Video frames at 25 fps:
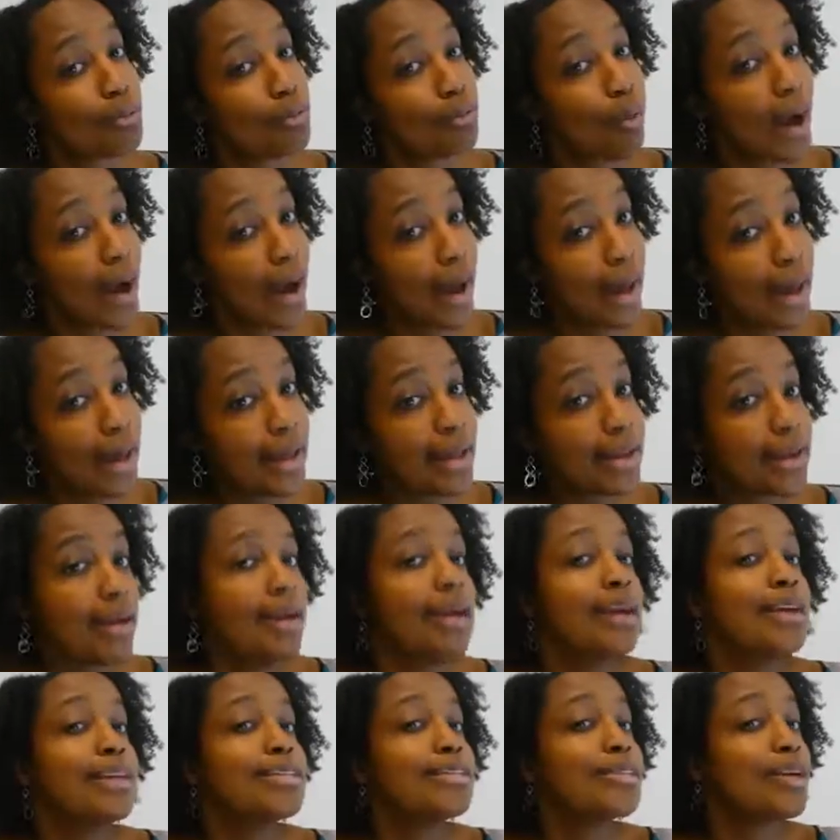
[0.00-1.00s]
Right?
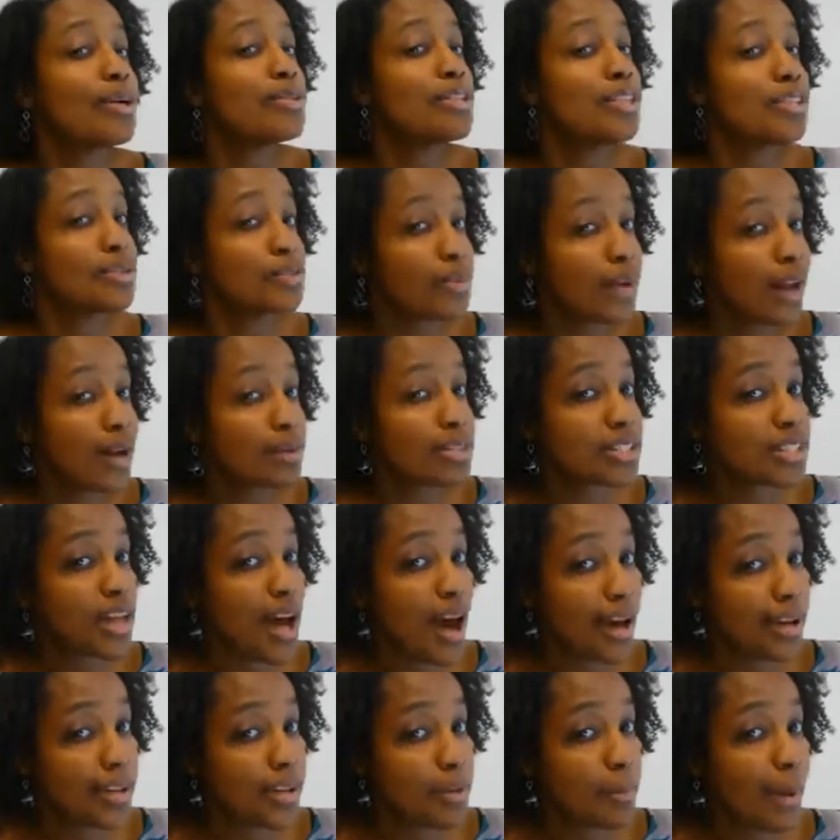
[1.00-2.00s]
So just what I was
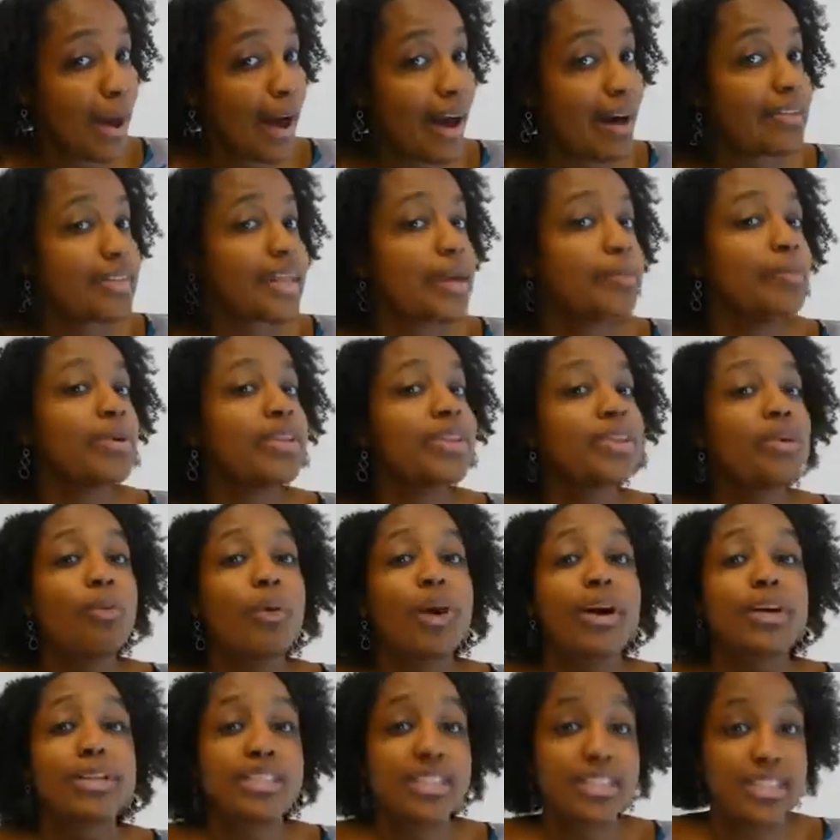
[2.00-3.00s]
talking about, they put the
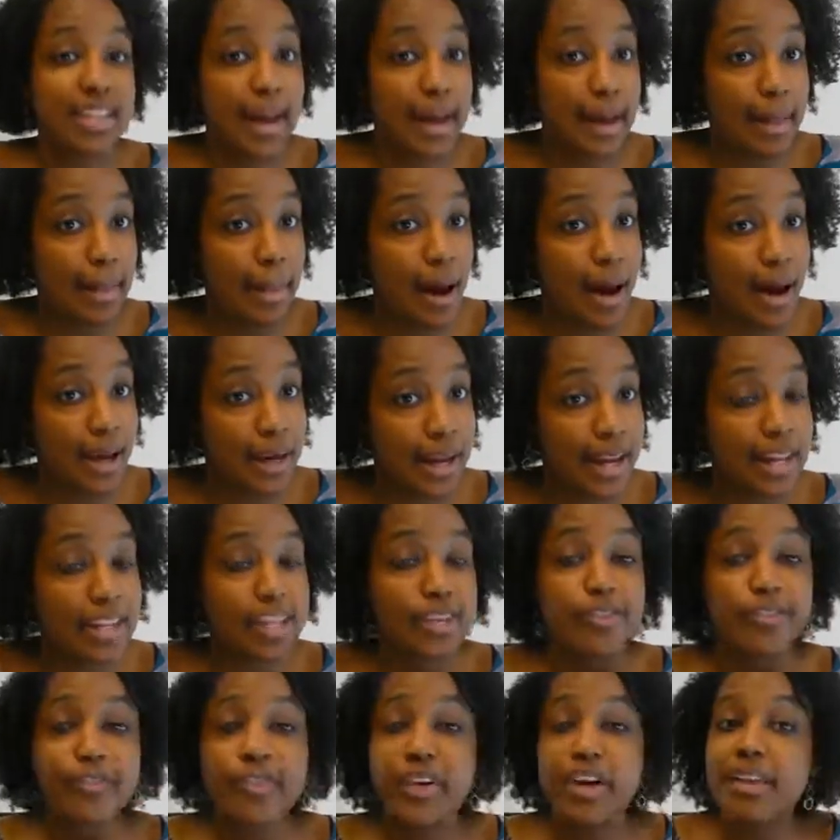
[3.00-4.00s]
word sale on it.
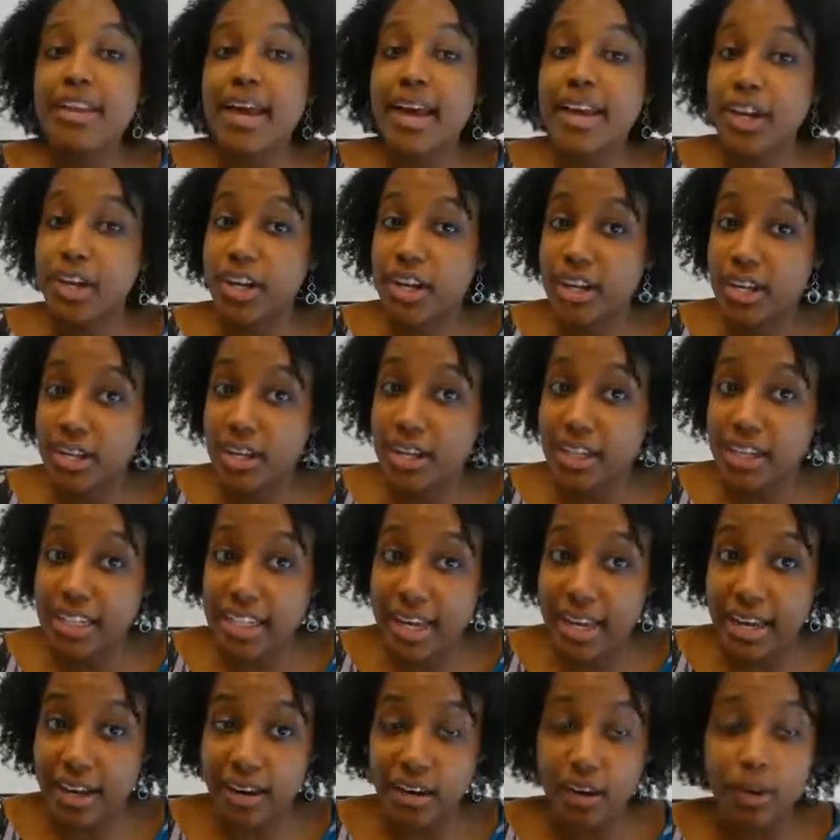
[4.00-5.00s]
You feel like you're getting a
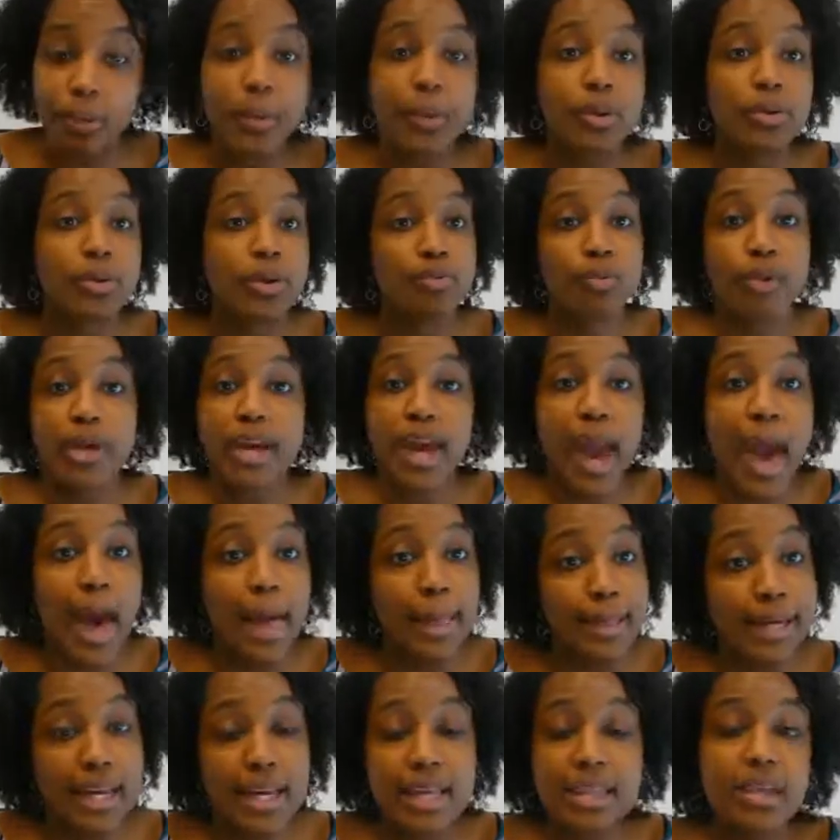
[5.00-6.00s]
deal, but in
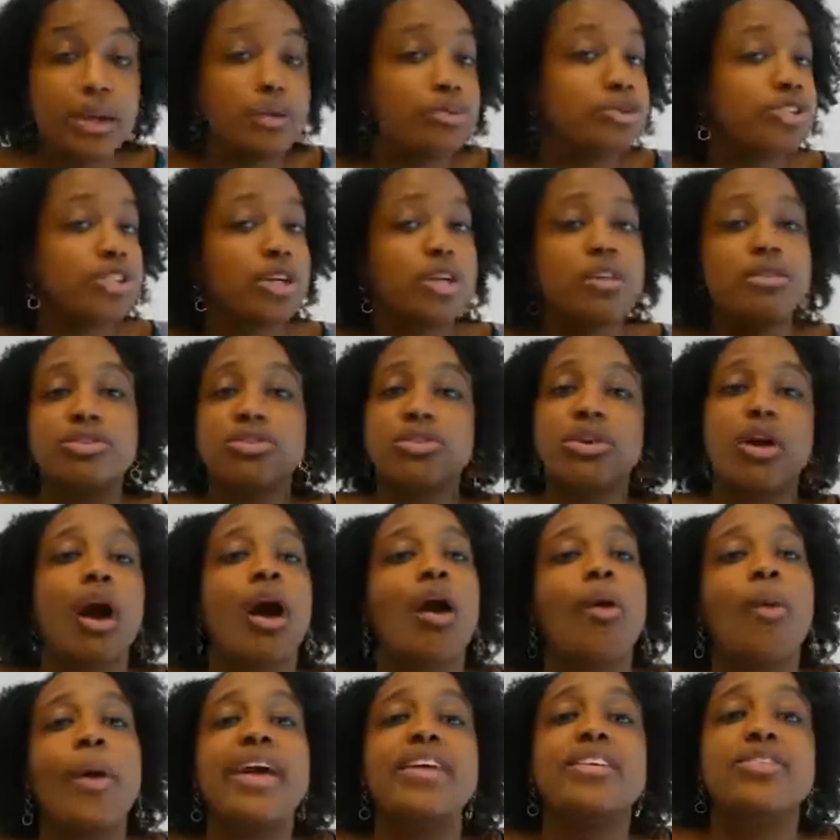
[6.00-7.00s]
reality, those shirts are
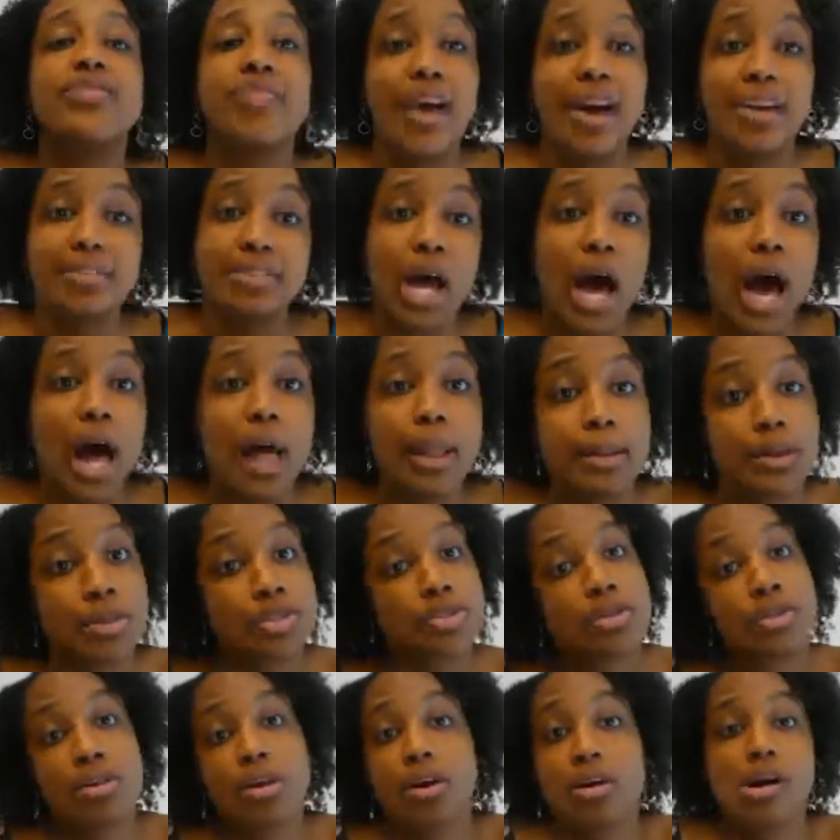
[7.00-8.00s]
always
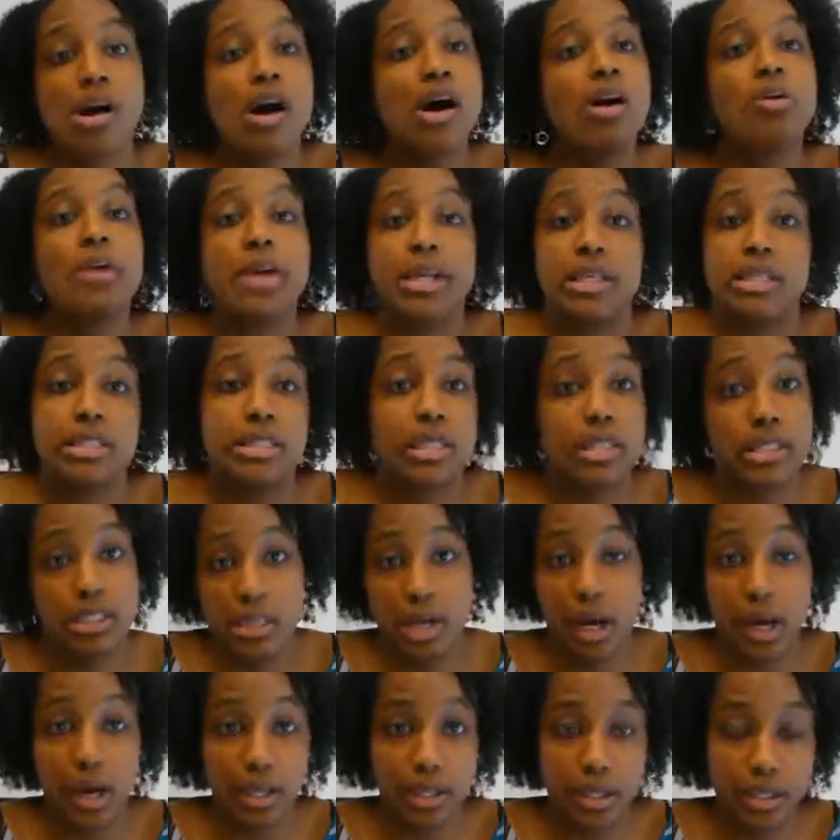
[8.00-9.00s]
$5 or they're always
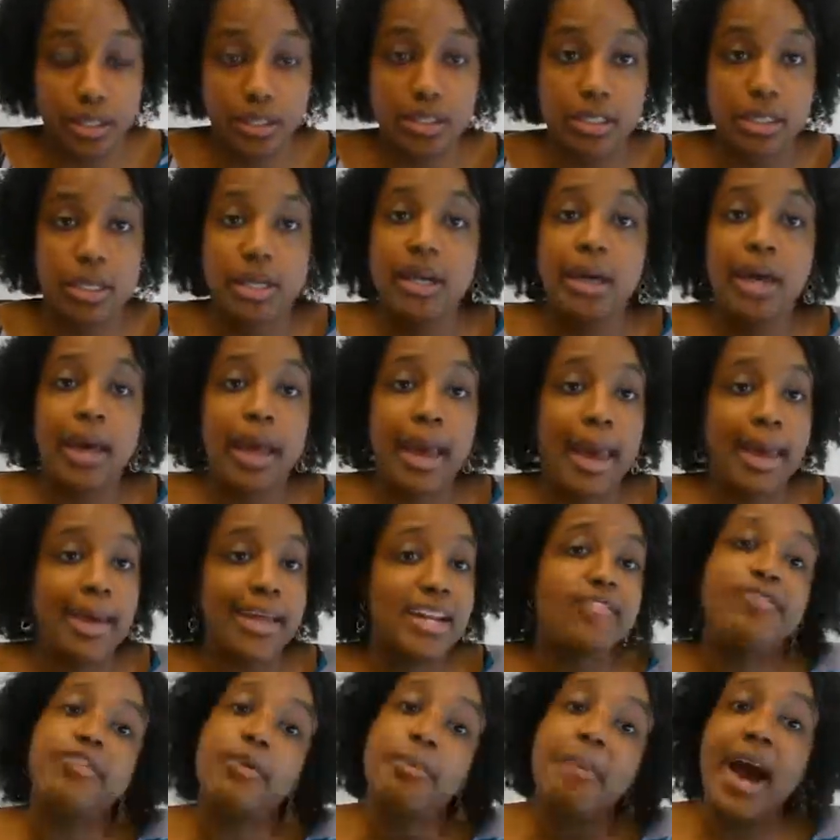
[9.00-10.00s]
$6.
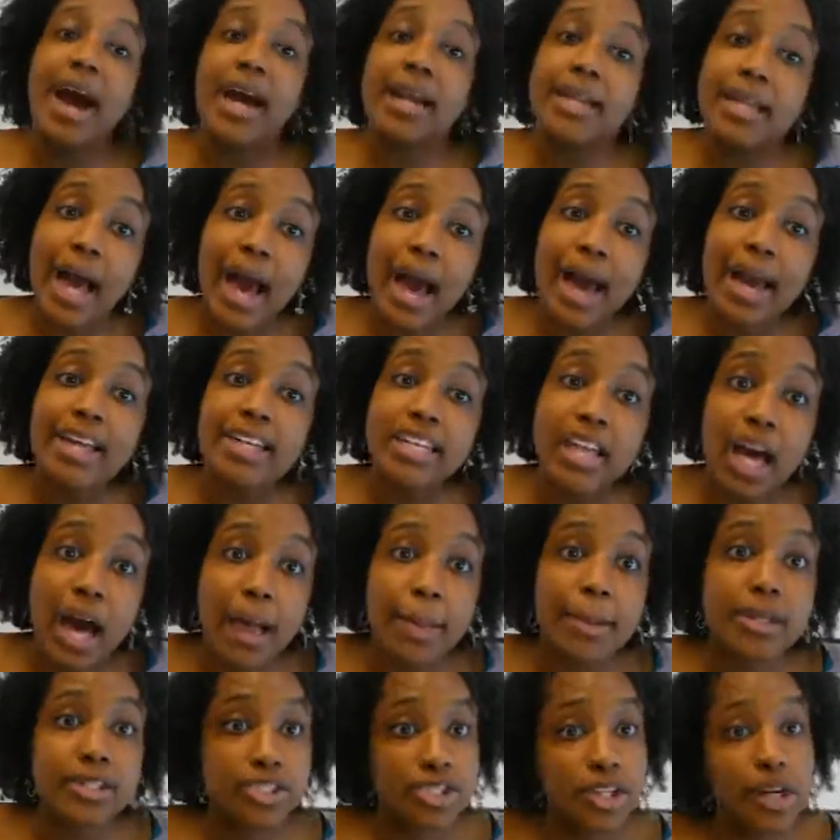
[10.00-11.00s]
And if you buy a
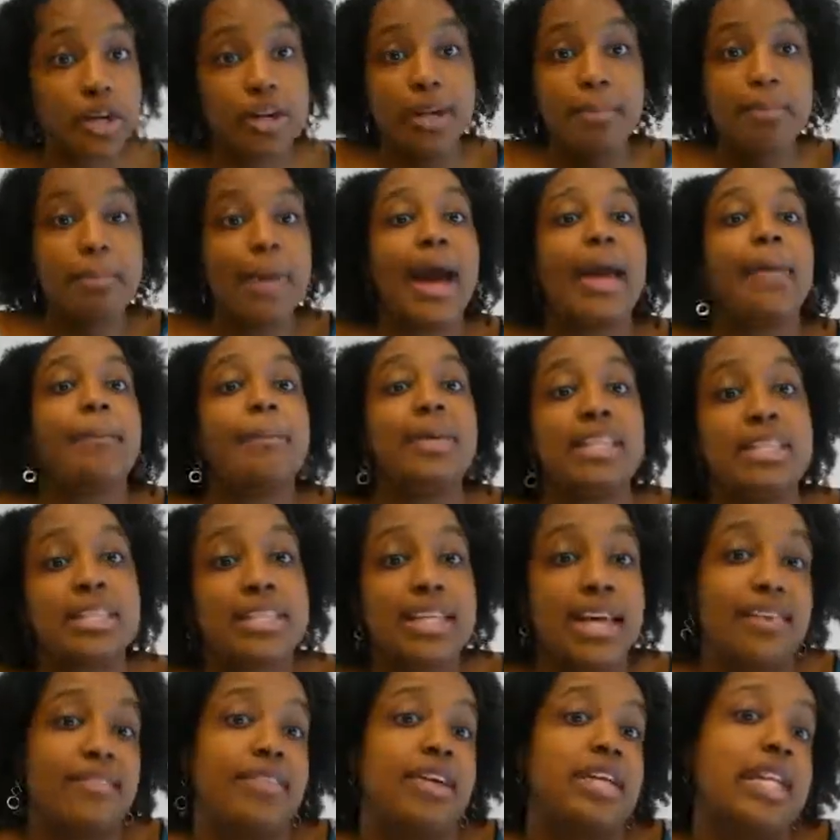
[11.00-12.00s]
$9 shirt, it might be
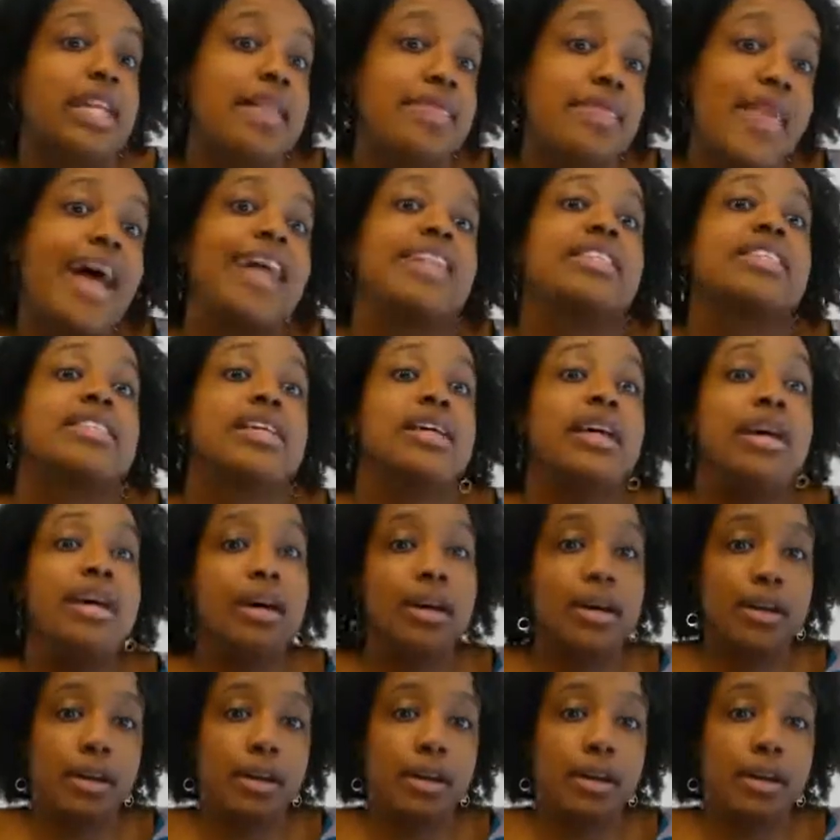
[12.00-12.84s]
$7, and that's